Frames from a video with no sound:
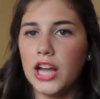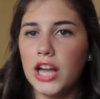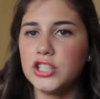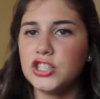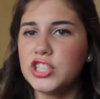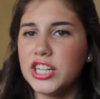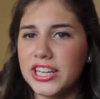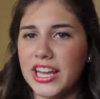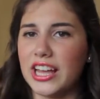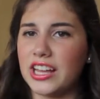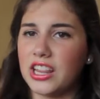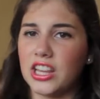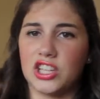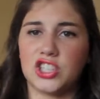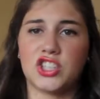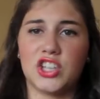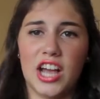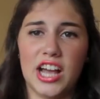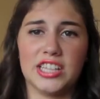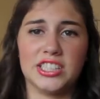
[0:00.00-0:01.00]
I should take
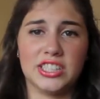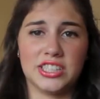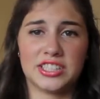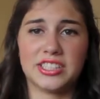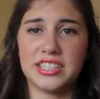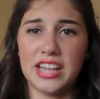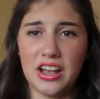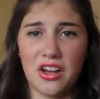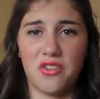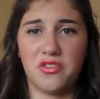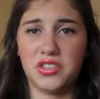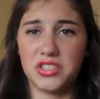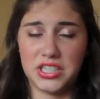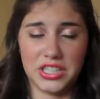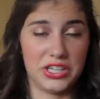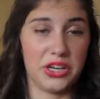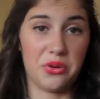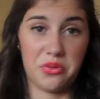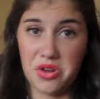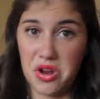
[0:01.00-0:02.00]
English classes because I
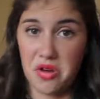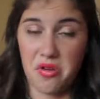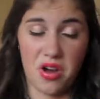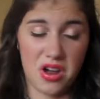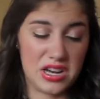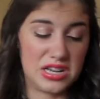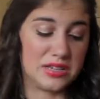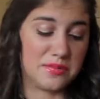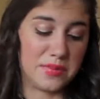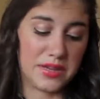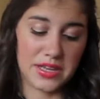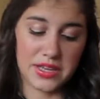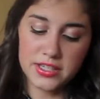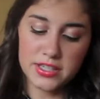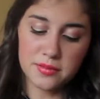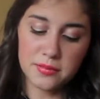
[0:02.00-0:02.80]
obviously don't know how to speak.